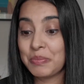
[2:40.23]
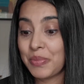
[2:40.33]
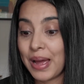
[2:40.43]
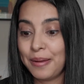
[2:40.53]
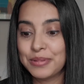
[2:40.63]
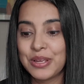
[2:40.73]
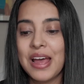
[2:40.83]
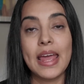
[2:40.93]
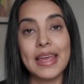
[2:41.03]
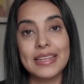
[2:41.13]
perhaps,
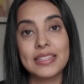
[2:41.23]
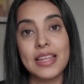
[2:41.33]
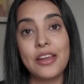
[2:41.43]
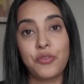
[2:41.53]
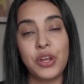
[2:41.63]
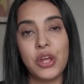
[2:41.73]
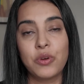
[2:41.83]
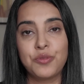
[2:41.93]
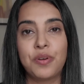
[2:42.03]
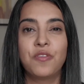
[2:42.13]
is the ingredient
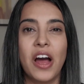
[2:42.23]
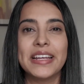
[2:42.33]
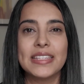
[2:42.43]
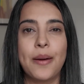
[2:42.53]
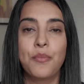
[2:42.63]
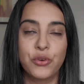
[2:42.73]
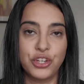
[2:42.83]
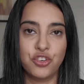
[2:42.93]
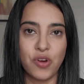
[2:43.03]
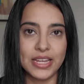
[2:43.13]
which provides that
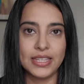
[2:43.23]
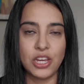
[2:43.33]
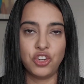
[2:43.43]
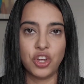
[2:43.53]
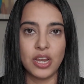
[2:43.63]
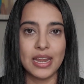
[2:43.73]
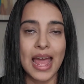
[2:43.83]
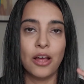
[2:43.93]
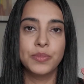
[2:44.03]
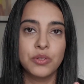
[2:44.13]
moisturization and
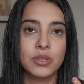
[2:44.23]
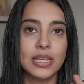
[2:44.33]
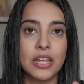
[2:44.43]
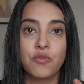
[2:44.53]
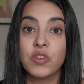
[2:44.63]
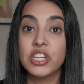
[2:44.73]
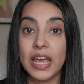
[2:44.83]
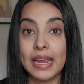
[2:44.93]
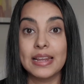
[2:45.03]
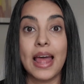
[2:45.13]
helps your skin
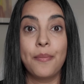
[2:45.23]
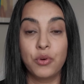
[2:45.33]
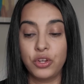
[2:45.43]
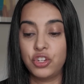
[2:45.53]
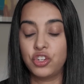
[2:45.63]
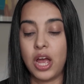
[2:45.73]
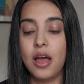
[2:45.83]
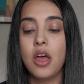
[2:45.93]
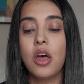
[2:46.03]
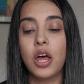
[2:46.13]
retain that moisture
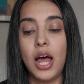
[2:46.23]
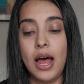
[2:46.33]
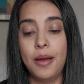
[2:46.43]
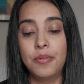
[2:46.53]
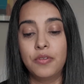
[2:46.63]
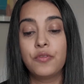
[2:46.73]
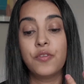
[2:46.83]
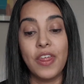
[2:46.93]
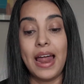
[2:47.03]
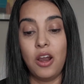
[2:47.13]

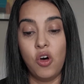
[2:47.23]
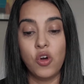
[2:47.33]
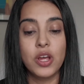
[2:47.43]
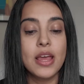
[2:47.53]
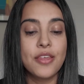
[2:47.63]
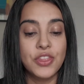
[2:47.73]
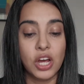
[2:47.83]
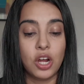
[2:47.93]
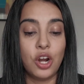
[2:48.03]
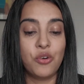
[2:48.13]
for that long. The
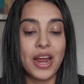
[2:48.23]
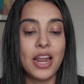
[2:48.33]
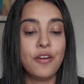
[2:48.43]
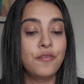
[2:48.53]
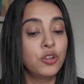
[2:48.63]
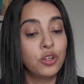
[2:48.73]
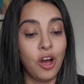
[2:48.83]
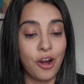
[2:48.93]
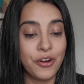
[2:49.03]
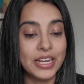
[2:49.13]
chlorella
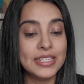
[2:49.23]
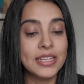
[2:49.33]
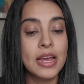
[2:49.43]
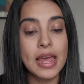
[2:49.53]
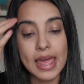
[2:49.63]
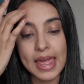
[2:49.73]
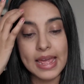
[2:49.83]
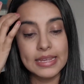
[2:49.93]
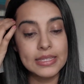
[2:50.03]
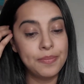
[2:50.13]
vulgaris
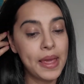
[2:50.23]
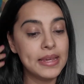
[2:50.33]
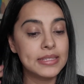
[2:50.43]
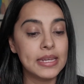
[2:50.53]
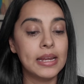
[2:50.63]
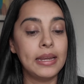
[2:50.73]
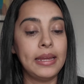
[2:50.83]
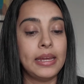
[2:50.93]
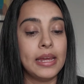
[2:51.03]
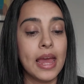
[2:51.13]
is
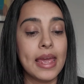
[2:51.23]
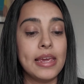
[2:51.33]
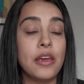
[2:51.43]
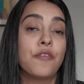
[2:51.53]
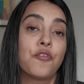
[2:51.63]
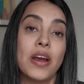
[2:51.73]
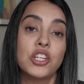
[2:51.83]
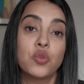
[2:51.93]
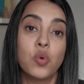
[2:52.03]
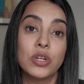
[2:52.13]
basically a
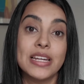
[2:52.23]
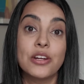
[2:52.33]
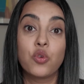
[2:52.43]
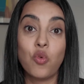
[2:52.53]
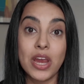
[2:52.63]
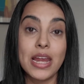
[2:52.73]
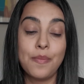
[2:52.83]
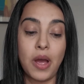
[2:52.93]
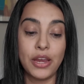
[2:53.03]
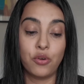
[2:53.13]
freshwater green
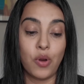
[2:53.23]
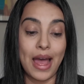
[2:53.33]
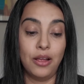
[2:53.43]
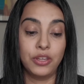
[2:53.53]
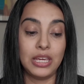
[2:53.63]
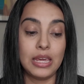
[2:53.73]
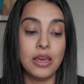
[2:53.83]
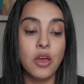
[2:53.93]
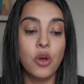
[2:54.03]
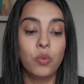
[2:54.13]
microalgae
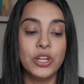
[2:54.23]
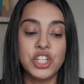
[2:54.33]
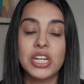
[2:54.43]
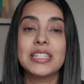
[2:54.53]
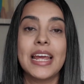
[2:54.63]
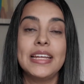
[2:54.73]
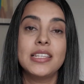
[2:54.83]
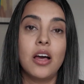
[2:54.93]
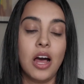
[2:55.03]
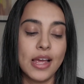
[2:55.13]
which contains
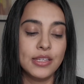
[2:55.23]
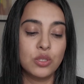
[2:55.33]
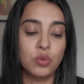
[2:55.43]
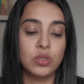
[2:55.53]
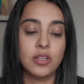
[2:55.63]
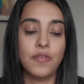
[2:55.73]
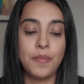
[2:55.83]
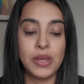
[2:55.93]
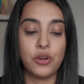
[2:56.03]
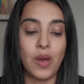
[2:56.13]
a high source of
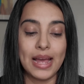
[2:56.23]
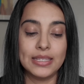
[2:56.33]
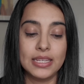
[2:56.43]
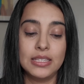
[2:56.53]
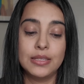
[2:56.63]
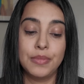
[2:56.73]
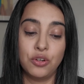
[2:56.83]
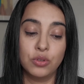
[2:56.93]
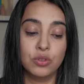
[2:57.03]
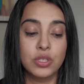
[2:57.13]
amino acids,
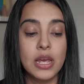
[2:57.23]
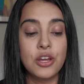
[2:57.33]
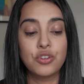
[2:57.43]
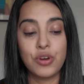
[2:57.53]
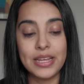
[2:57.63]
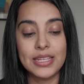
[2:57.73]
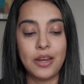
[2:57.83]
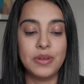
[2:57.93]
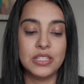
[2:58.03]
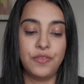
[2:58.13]
minerals, trace
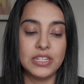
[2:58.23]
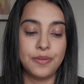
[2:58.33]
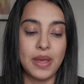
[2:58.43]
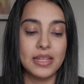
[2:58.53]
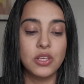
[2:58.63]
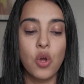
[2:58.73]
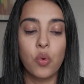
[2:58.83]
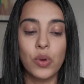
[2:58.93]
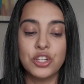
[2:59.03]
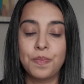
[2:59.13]
elements, vitamins,
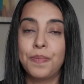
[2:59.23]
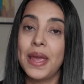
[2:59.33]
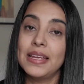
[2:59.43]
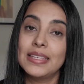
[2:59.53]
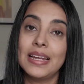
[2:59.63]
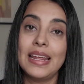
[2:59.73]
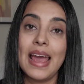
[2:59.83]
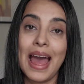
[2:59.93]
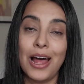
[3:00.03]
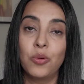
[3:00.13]
which basically
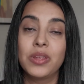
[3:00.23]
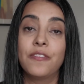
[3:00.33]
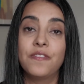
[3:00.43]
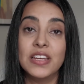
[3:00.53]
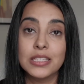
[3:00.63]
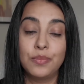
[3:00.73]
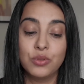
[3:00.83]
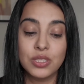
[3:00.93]
help with the visible